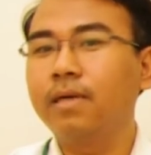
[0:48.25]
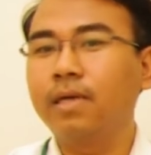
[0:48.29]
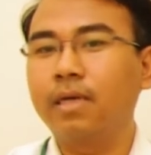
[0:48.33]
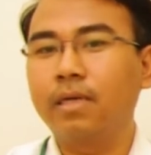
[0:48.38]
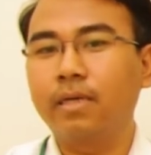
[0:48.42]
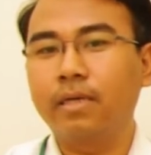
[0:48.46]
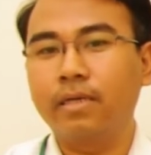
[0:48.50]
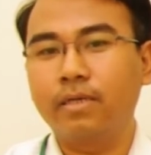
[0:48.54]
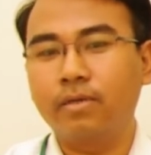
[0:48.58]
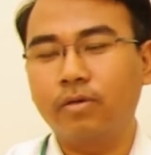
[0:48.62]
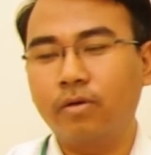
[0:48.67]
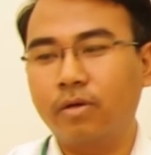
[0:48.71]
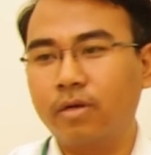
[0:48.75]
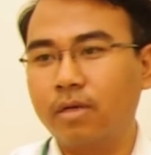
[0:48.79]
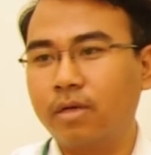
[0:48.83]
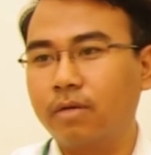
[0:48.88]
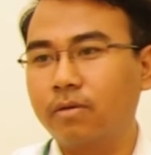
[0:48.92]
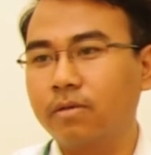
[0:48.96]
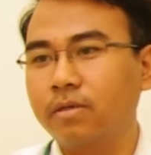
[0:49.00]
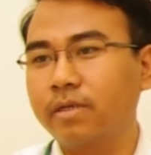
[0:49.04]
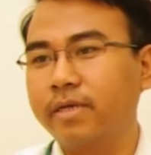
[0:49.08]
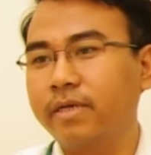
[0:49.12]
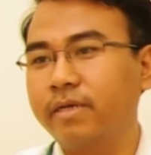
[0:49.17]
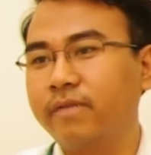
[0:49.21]
I had gone
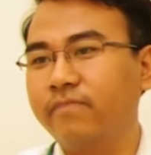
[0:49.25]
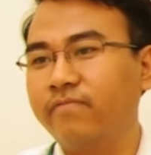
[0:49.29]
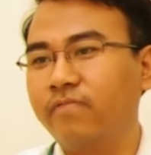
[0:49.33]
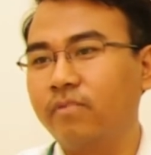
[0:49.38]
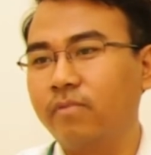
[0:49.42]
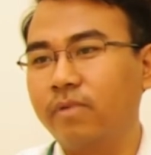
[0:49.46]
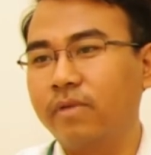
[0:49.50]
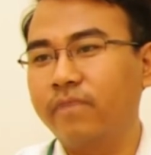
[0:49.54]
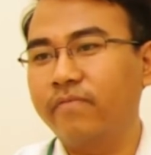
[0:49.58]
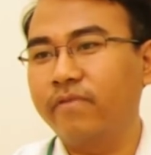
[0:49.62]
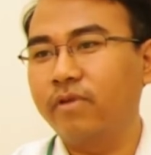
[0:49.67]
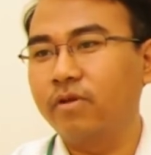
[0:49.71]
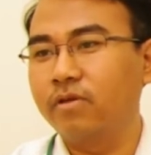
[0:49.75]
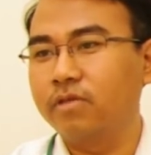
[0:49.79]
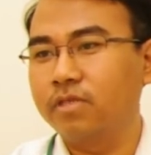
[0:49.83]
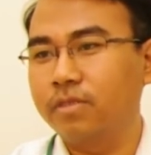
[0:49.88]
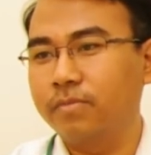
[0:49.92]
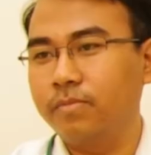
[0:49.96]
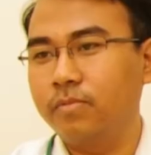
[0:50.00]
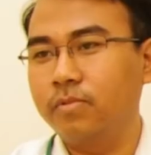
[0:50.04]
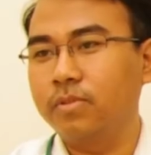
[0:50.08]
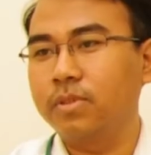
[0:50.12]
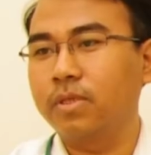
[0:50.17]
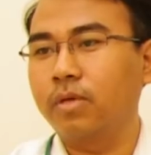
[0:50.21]
out again for my
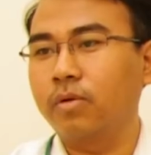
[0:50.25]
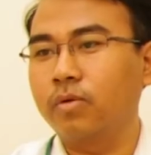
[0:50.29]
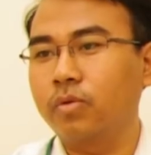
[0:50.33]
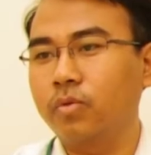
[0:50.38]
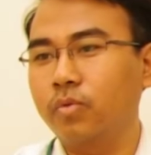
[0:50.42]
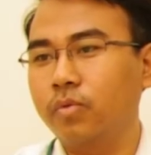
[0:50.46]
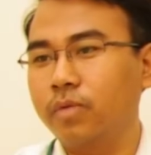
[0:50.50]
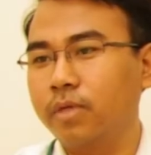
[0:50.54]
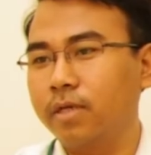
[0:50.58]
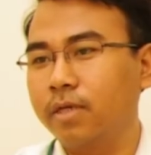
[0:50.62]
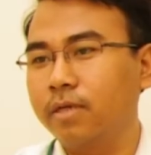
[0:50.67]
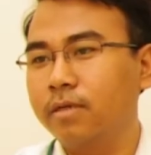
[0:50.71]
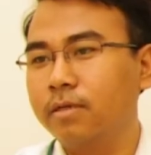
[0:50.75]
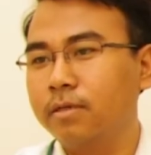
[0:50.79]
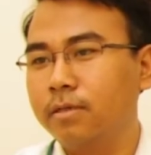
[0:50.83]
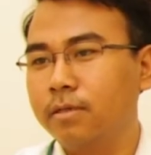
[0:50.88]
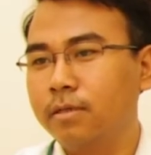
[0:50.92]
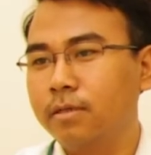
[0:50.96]
fellowship to South Korea.